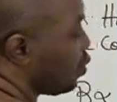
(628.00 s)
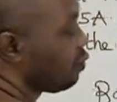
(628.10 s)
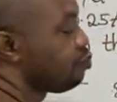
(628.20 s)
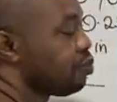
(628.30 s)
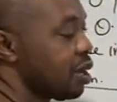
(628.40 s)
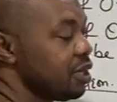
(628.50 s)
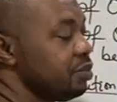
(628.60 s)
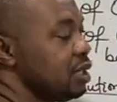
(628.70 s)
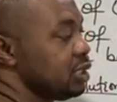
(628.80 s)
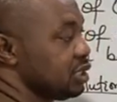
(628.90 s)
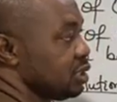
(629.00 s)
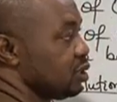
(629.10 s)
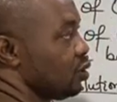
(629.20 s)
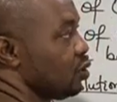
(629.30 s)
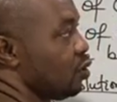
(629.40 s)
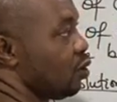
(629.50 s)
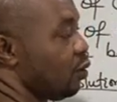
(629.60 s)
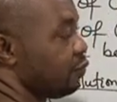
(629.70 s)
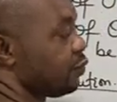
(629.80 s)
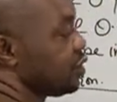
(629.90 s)
of permeability
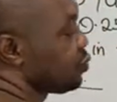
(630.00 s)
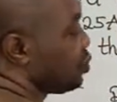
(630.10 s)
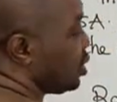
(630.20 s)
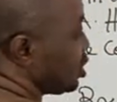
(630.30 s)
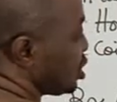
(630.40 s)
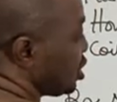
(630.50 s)
of free space